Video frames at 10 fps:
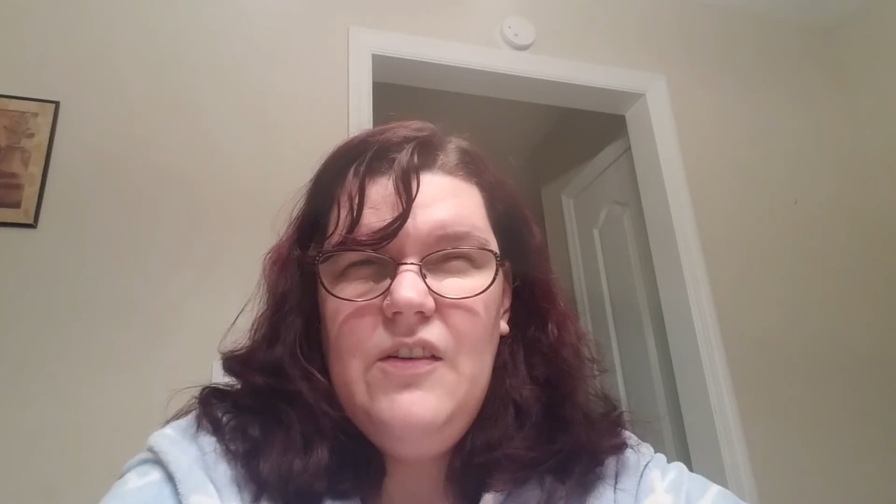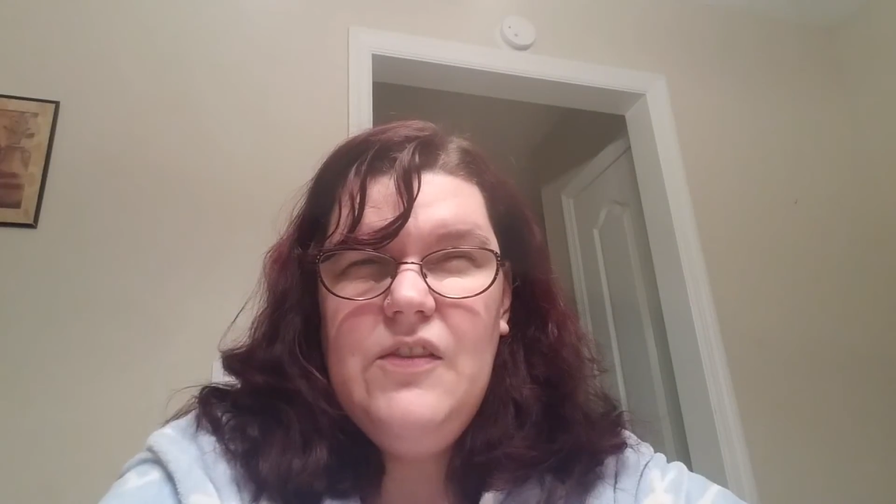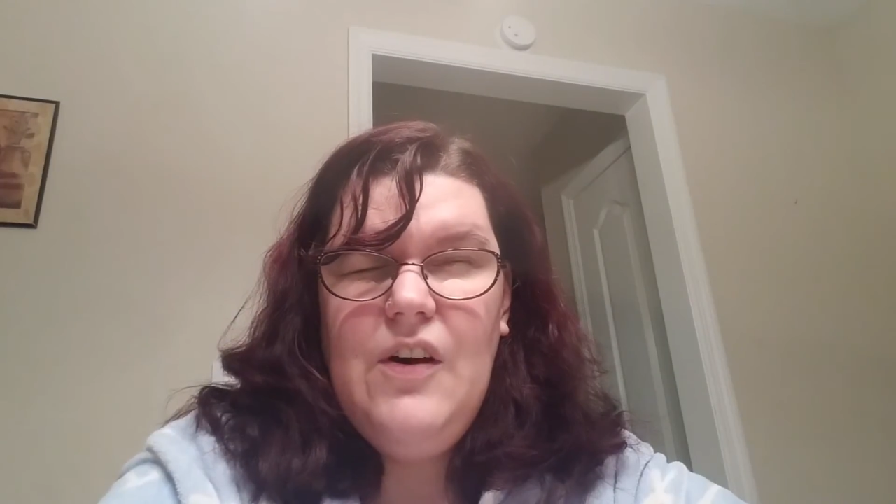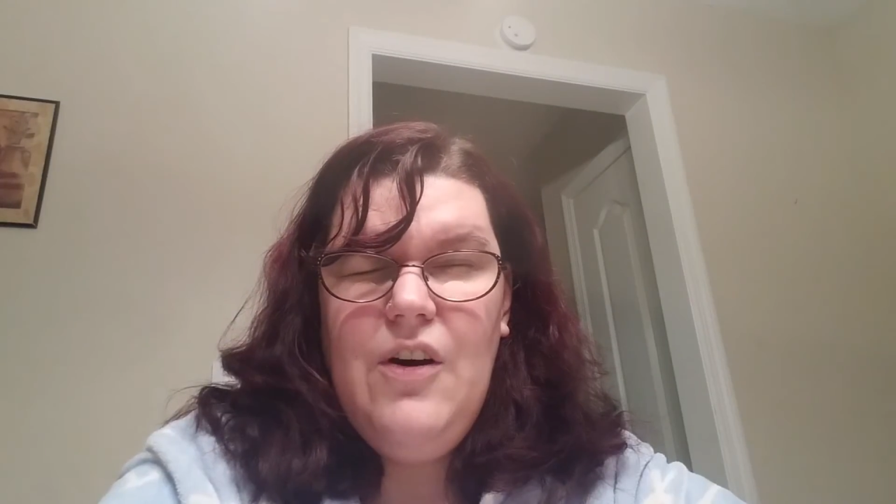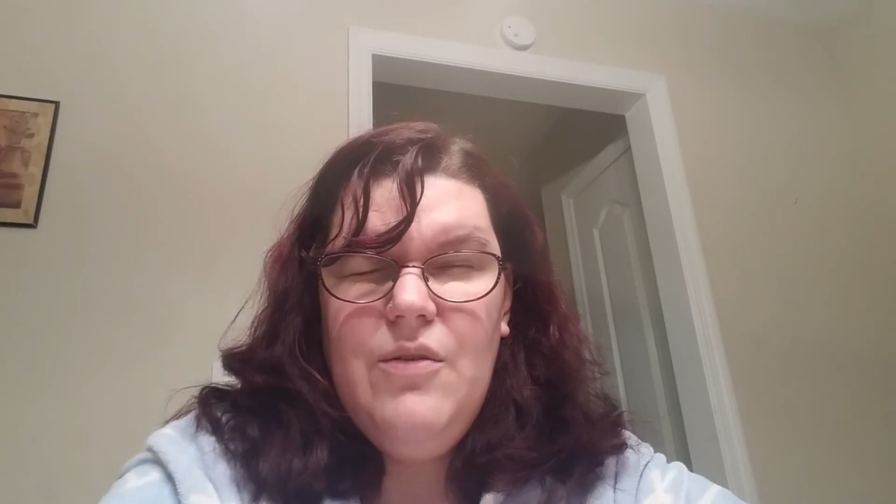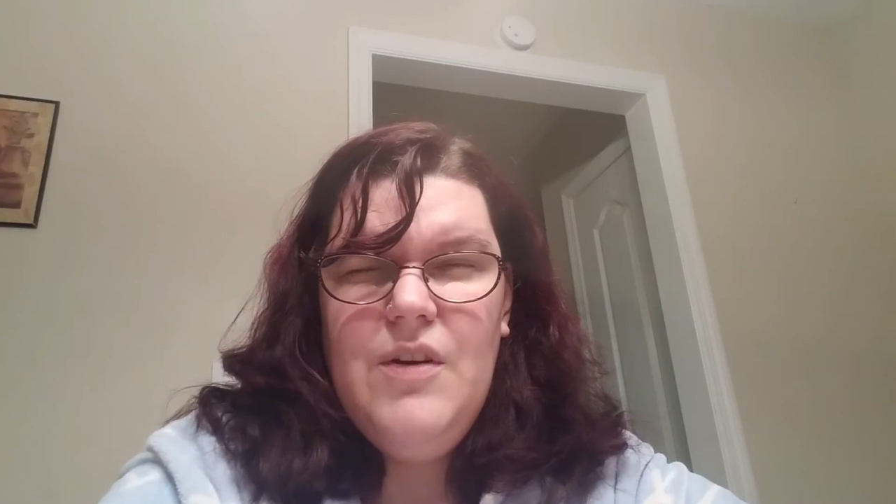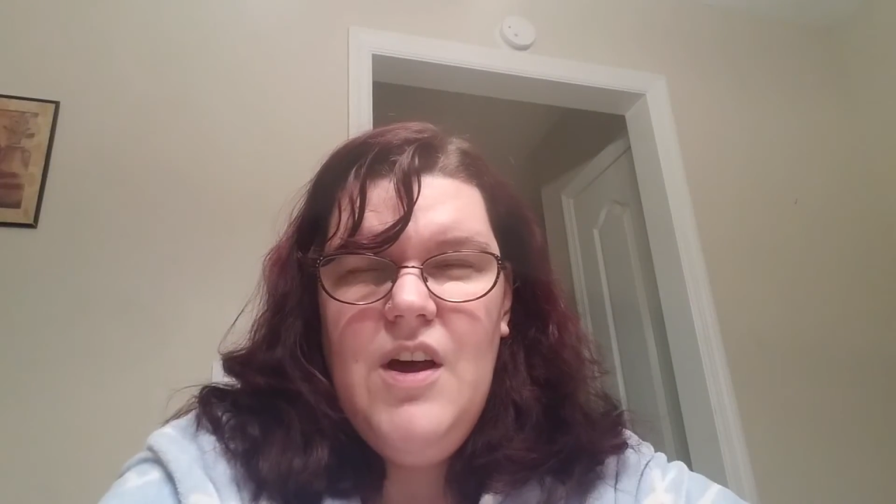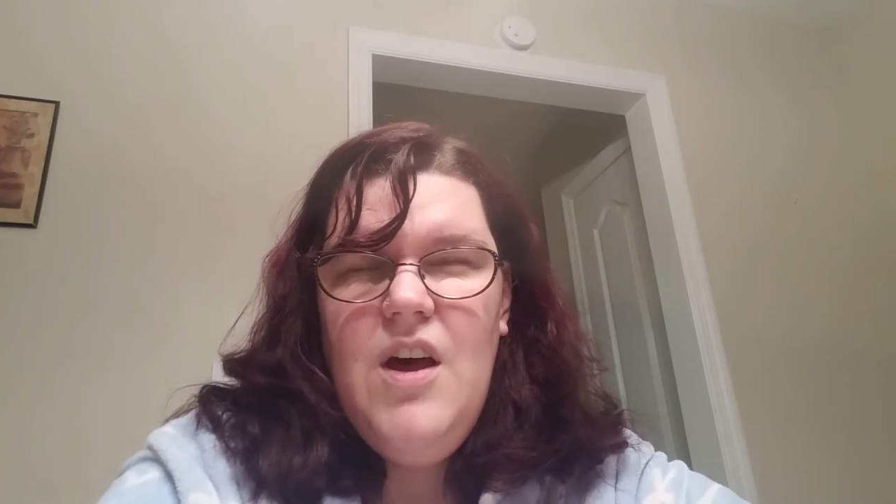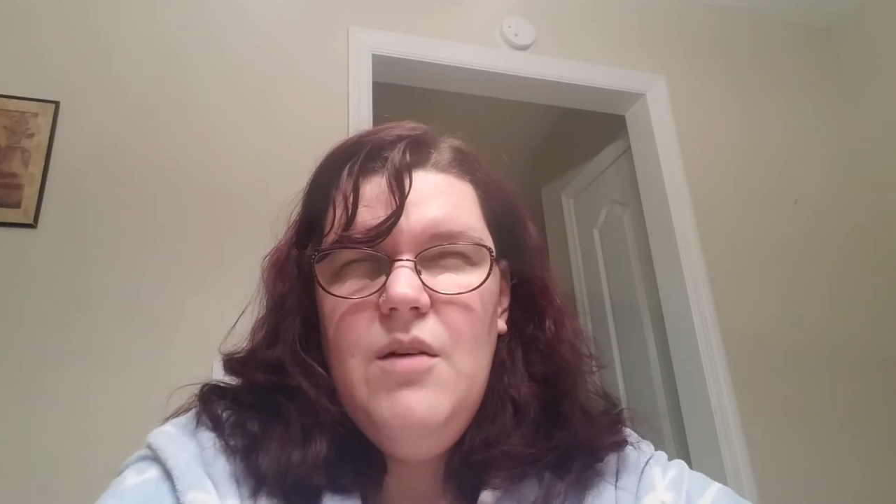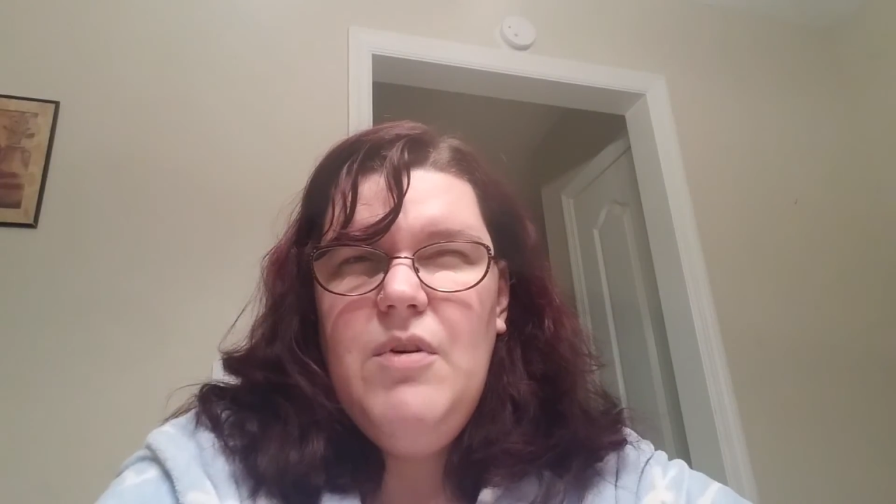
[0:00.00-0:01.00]
So,
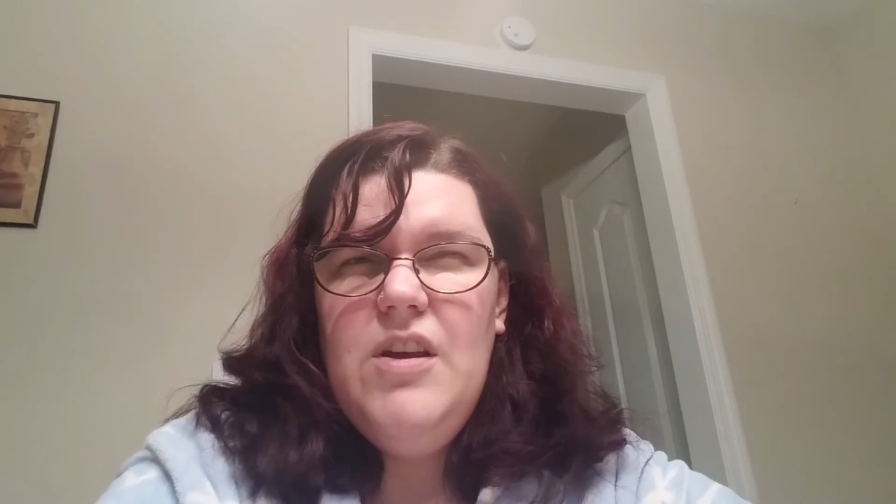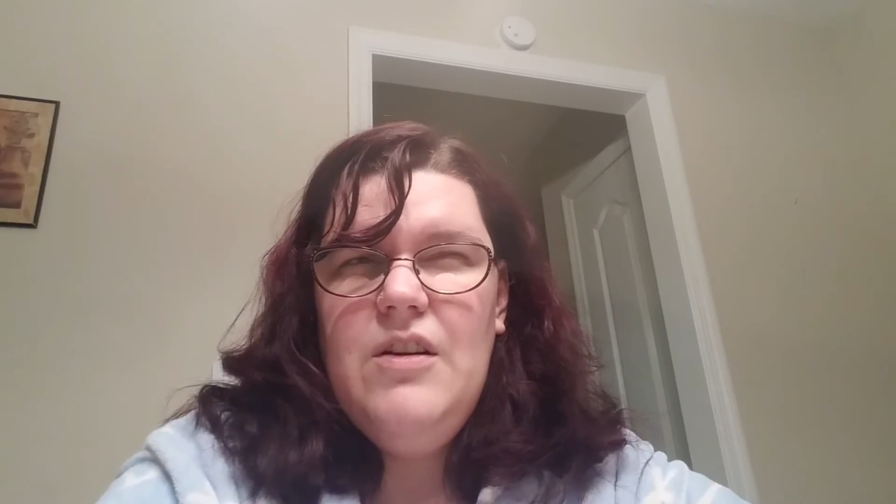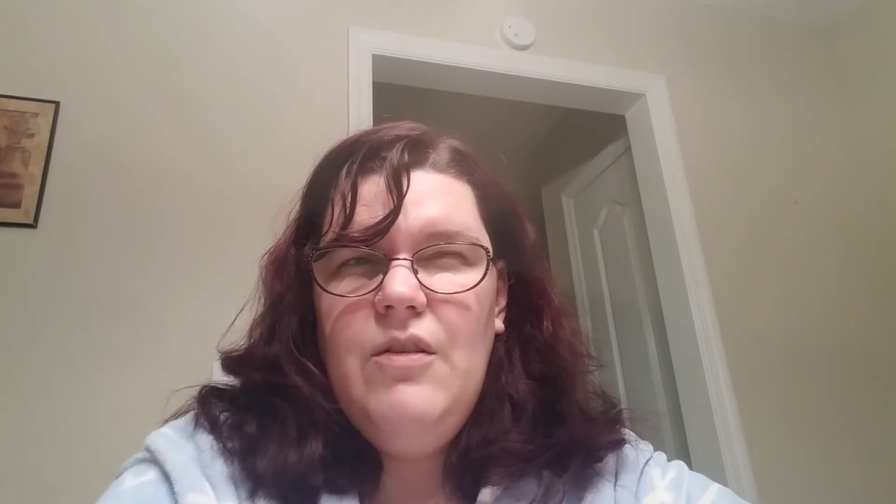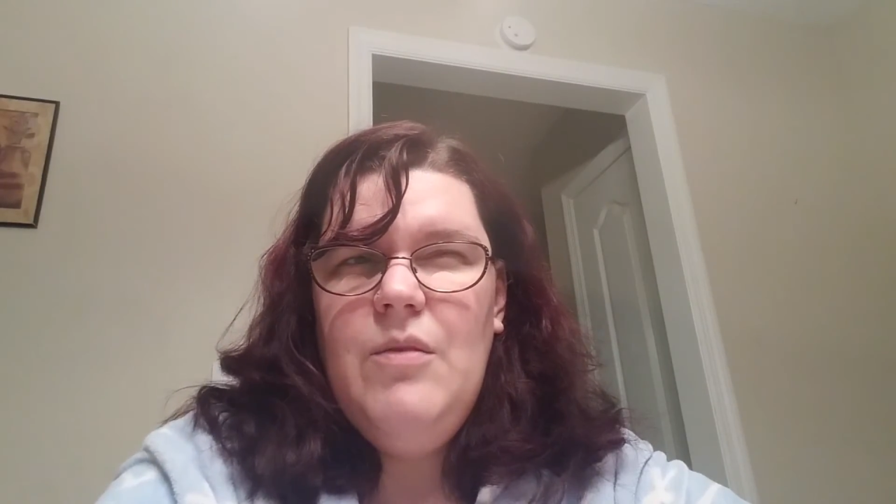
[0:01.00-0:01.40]
but you know,